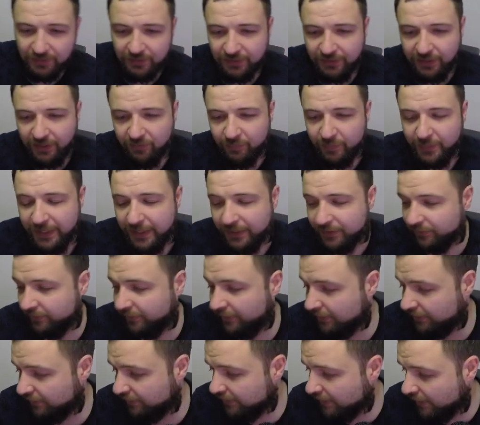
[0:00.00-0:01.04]
Gave back
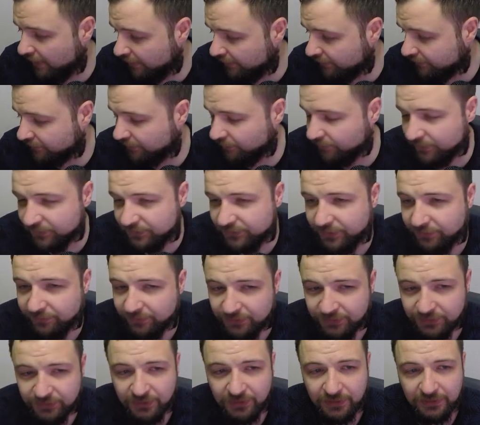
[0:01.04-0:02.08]
$300. I was
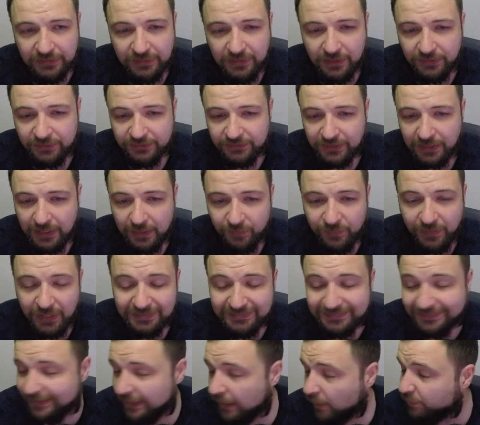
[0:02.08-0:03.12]
$1,700 up.
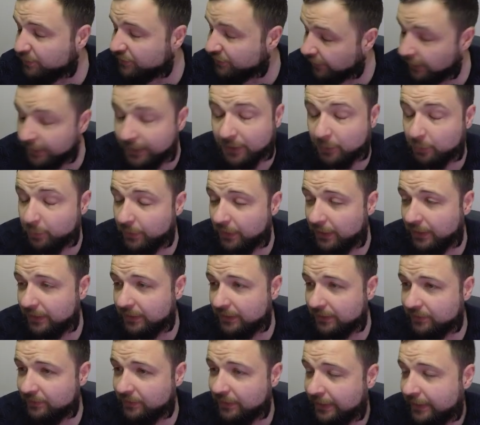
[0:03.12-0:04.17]
That's the upsetting part,
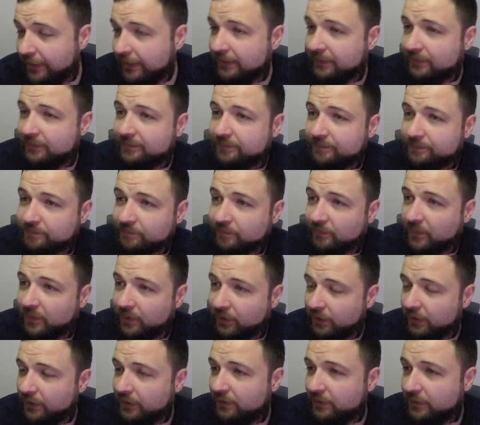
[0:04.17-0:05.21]
right?
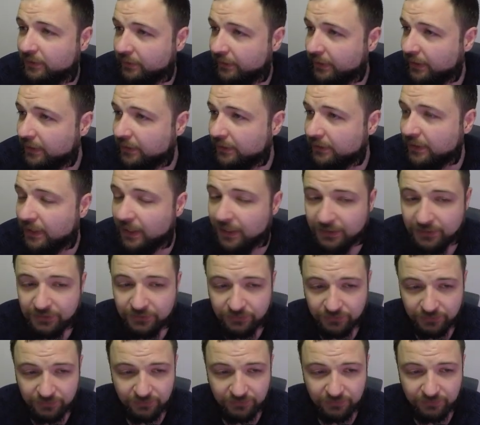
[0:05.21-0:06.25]

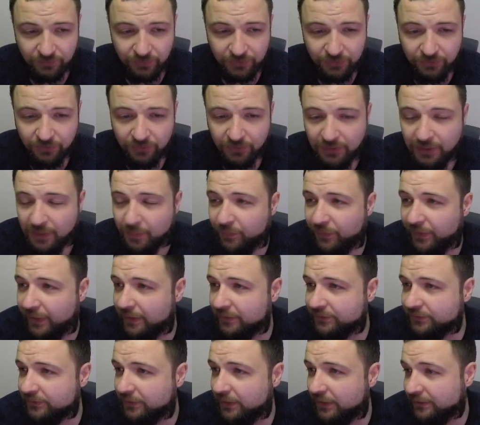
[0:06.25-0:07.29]
$300 when you're up
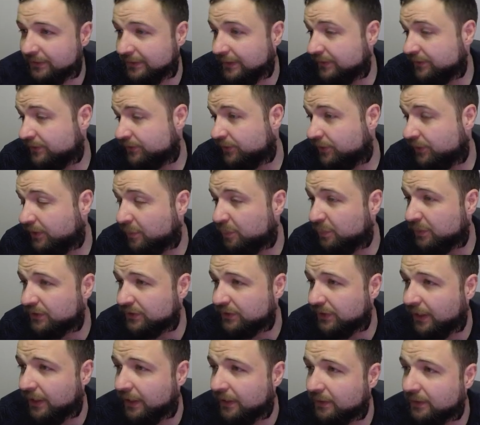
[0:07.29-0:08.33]
$1,000, that's
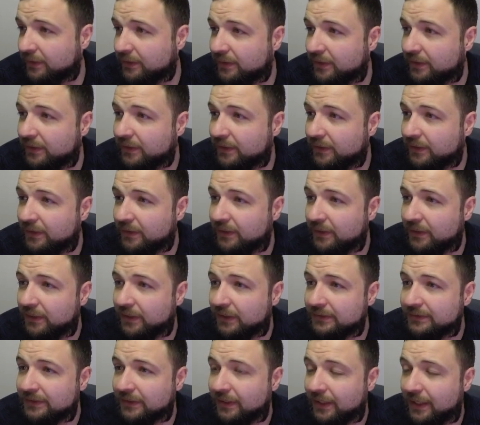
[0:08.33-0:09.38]
30%.
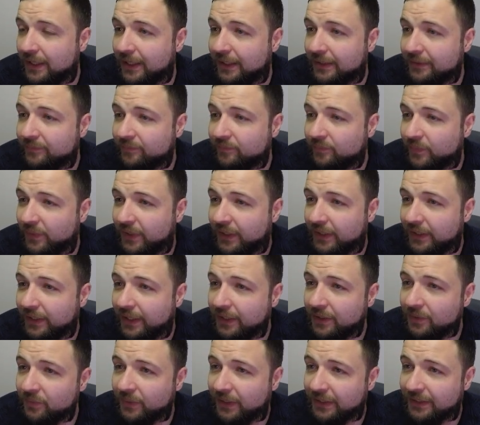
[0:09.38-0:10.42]
It's a lot. But
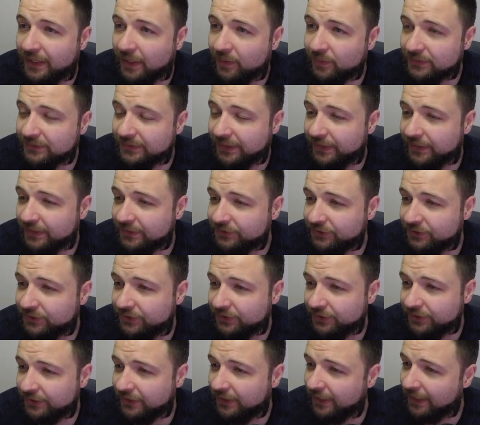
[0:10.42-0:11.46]
anyway, that was
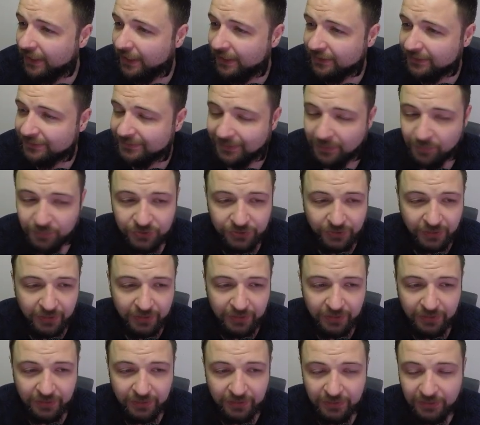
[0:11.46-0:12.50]
ALGG. I kind of stopped
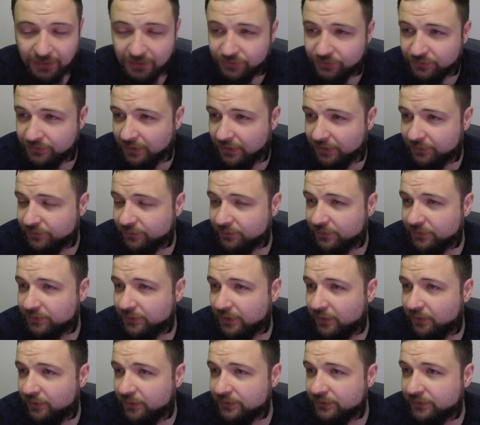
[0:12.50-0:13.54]
trading it as soon as I
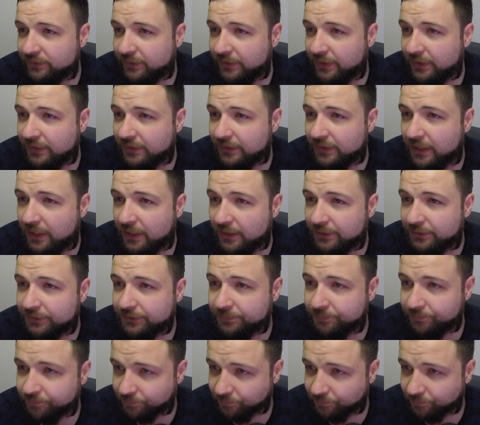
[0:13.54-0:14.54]
lost $300.